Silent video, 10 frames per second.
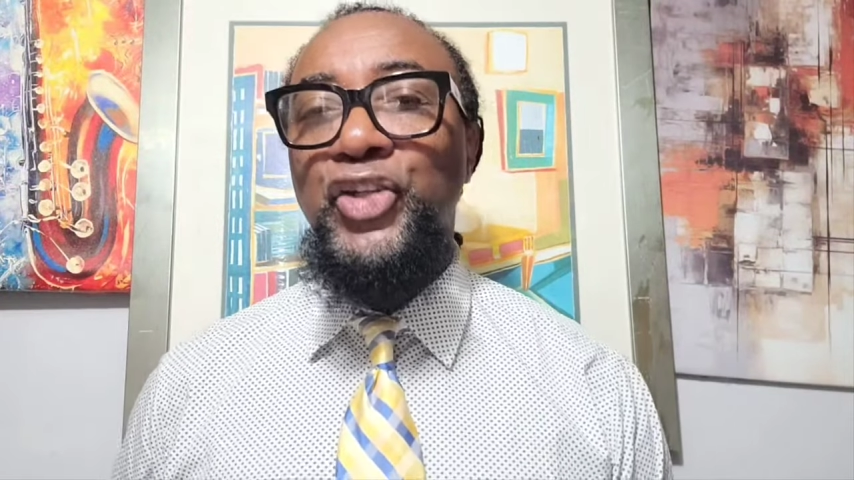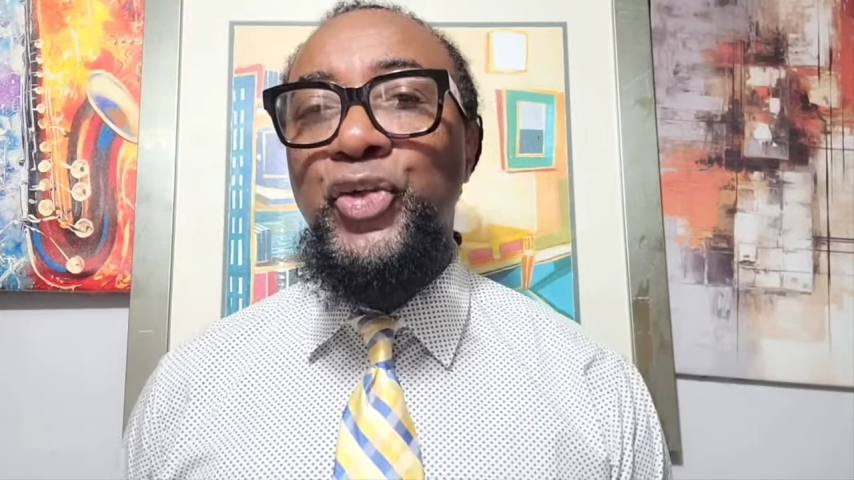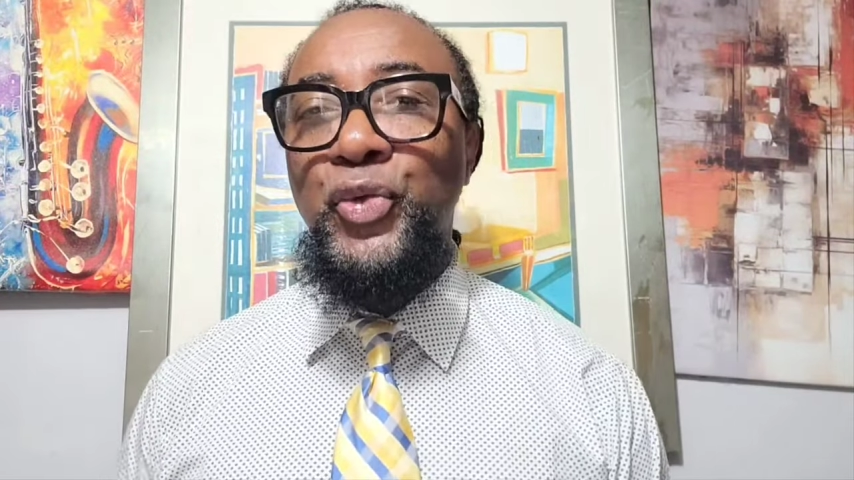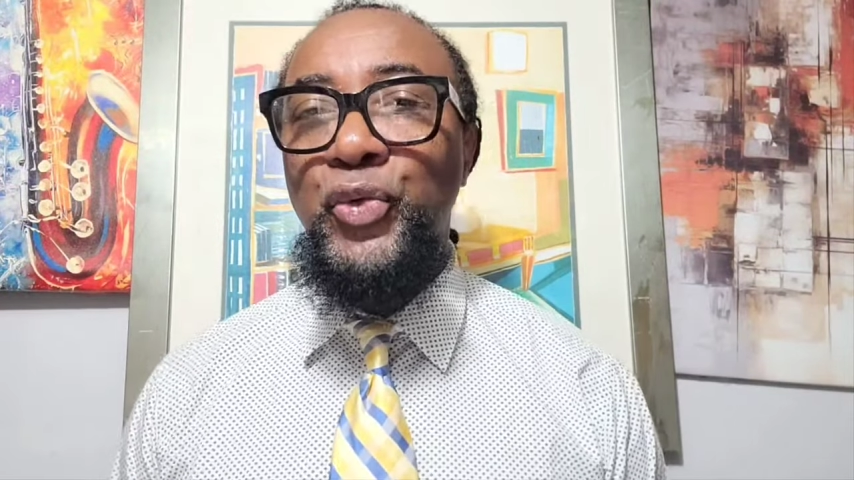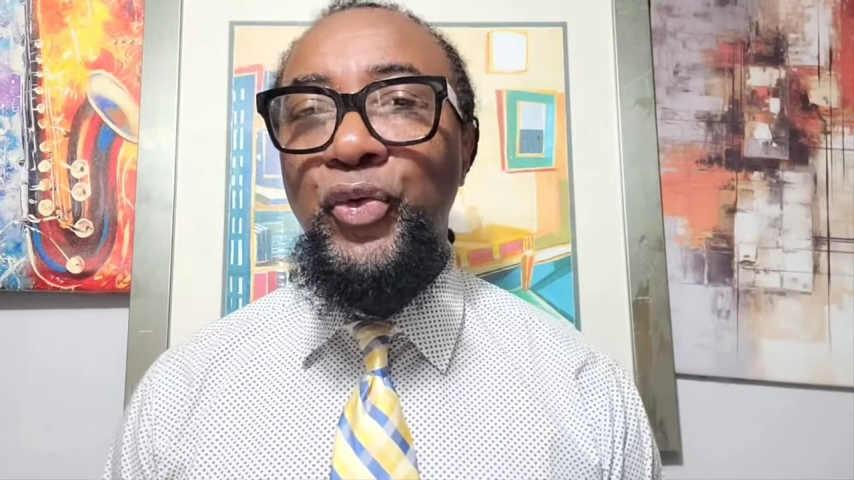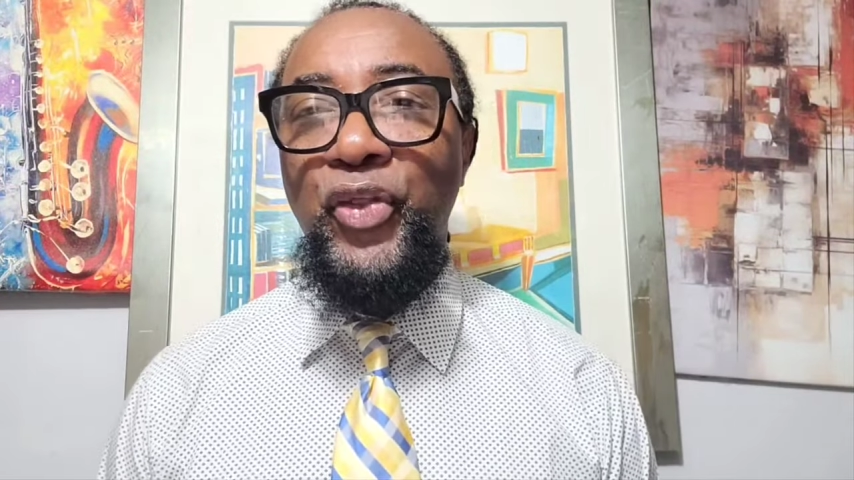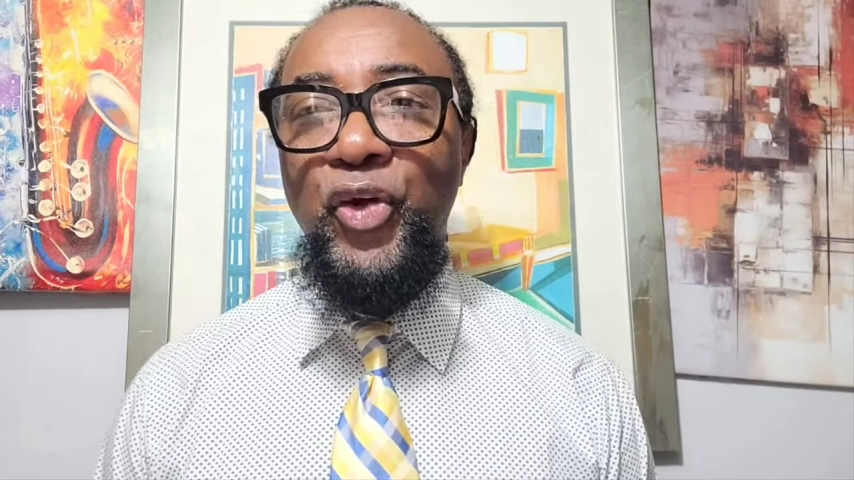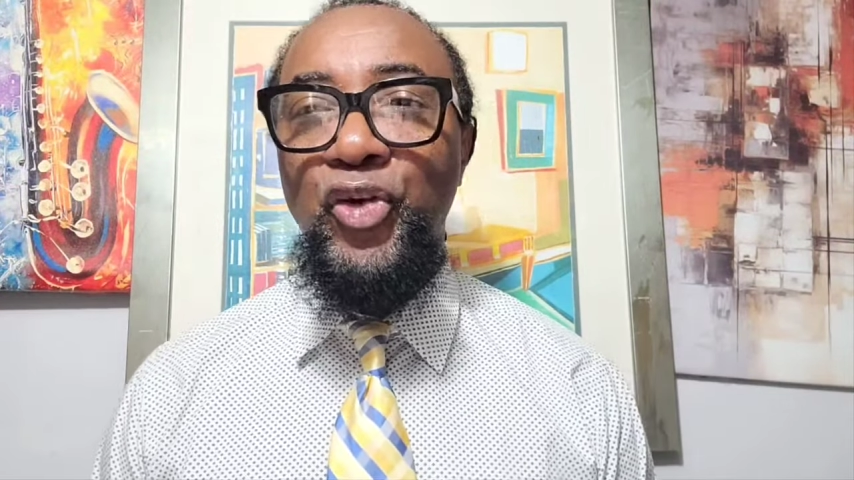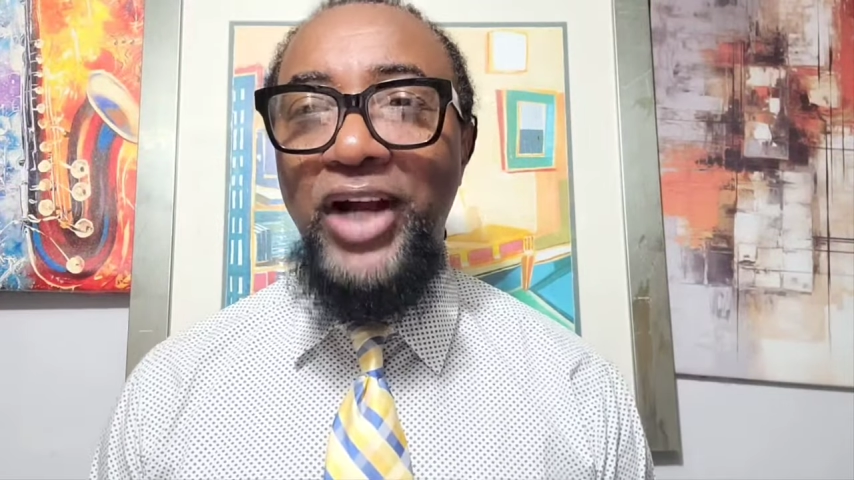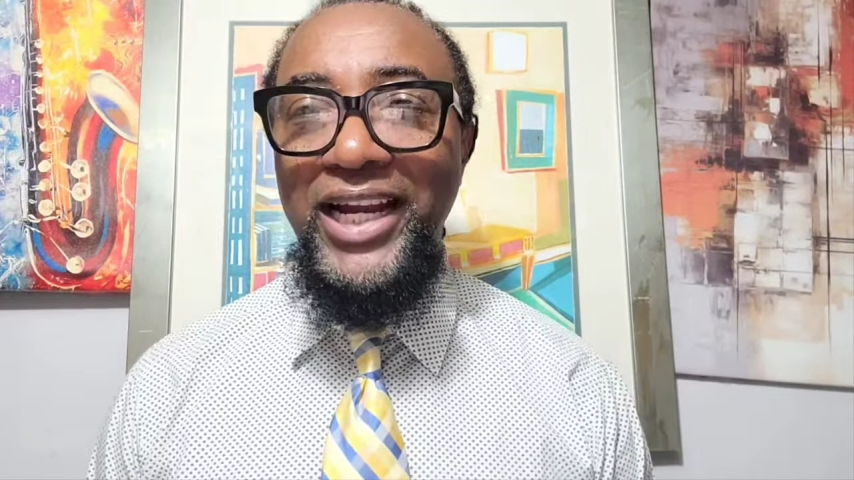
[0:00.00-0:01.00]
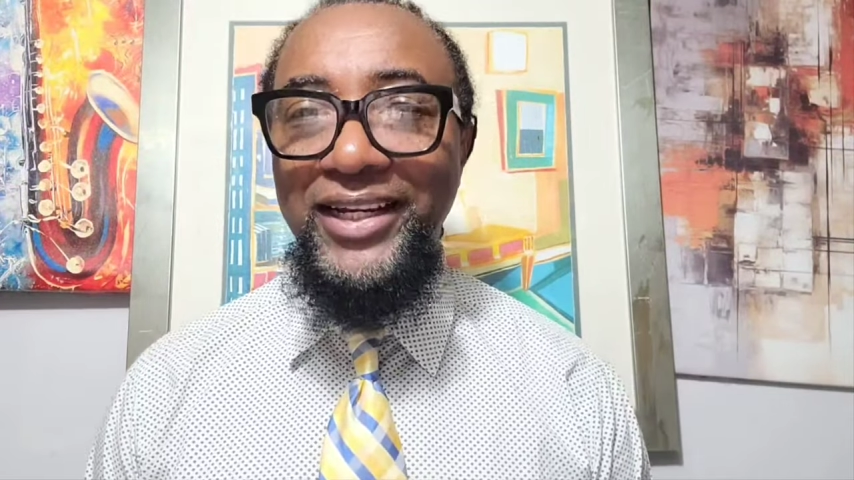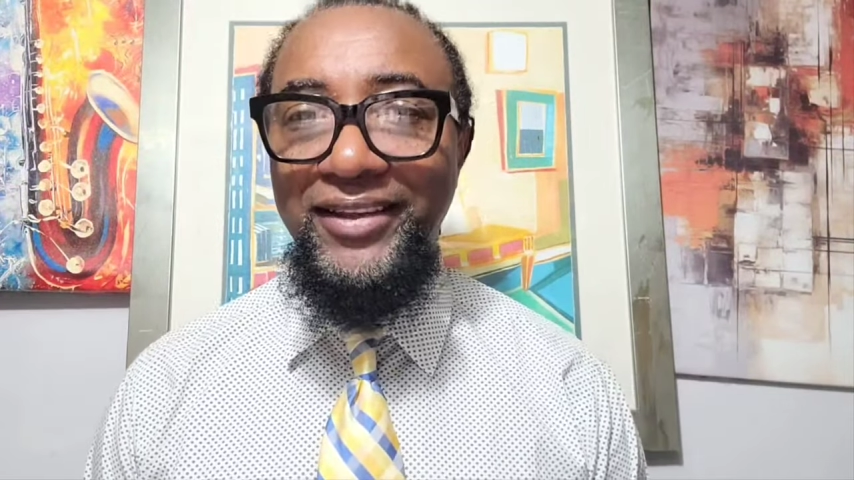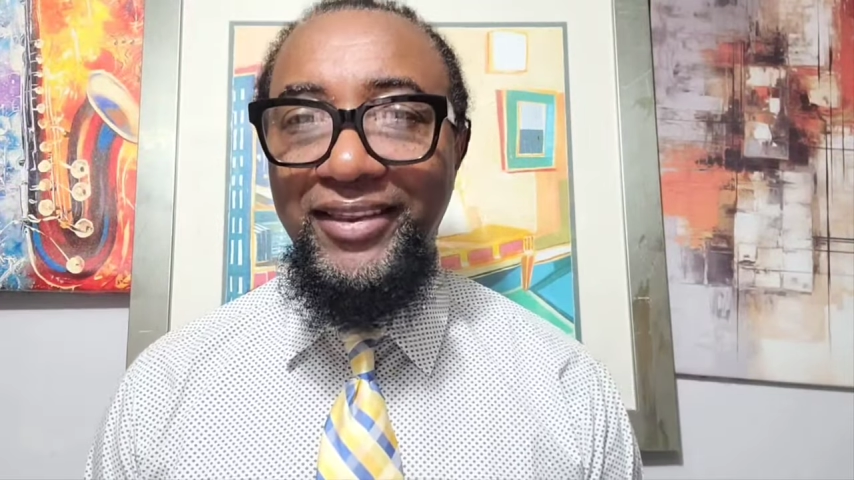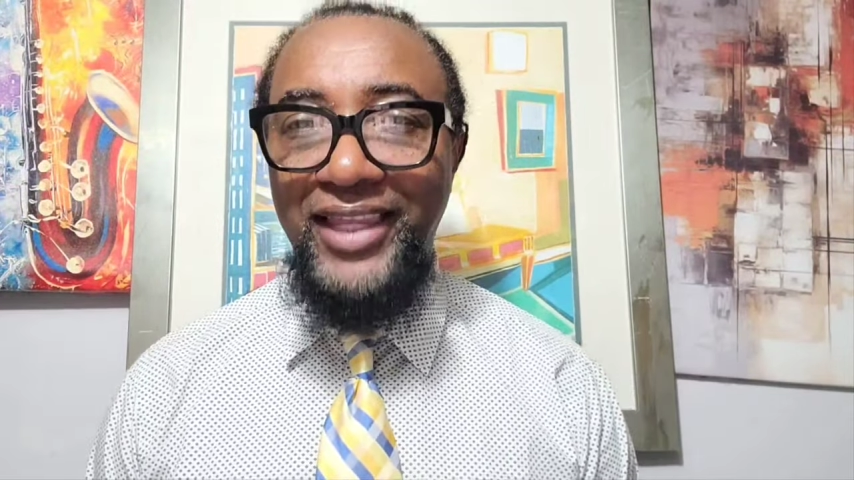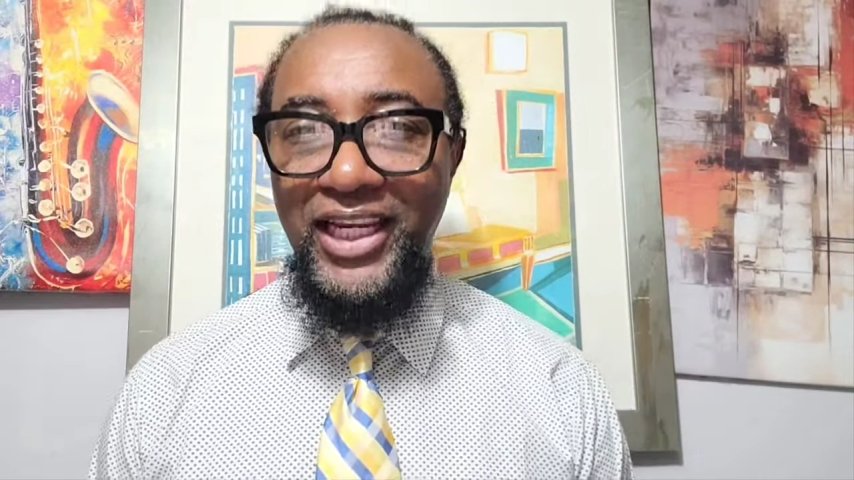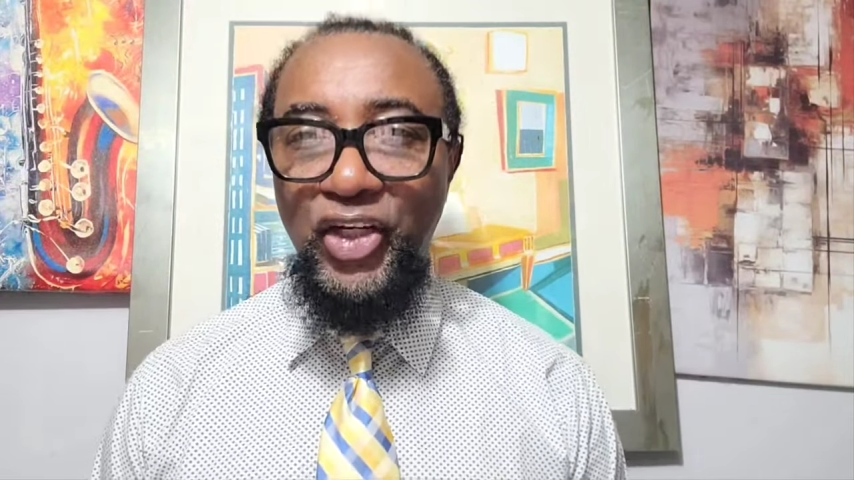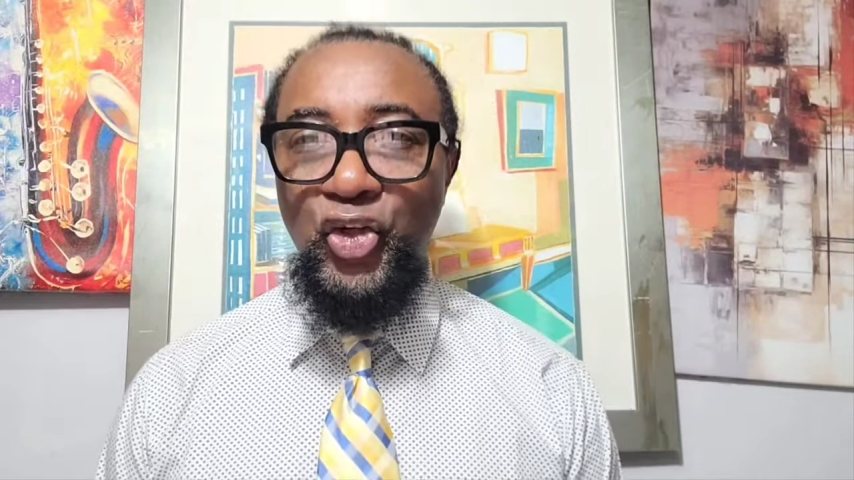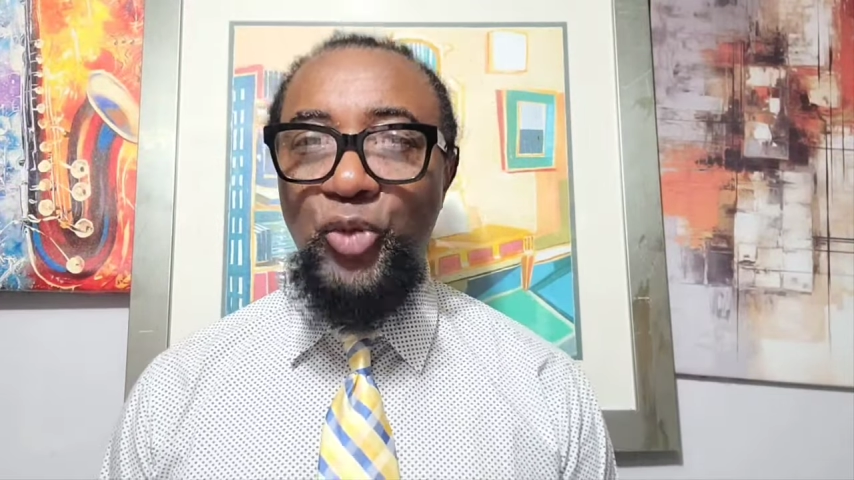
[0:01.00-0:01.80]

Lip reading: Do the right thing.